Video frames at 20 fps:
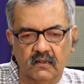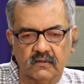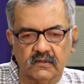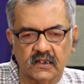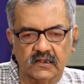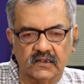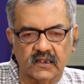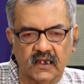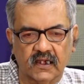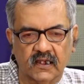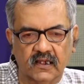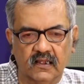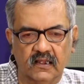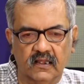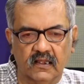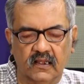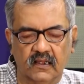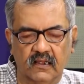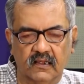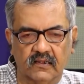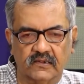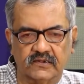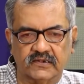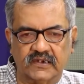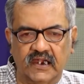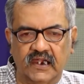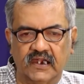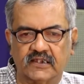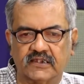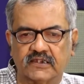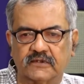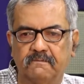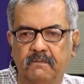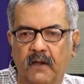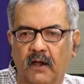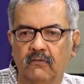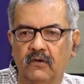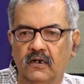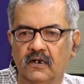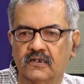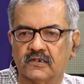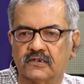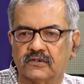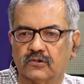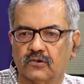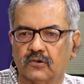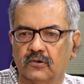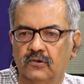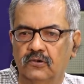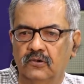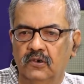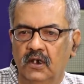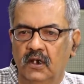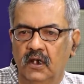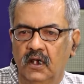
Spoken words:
the state's powers through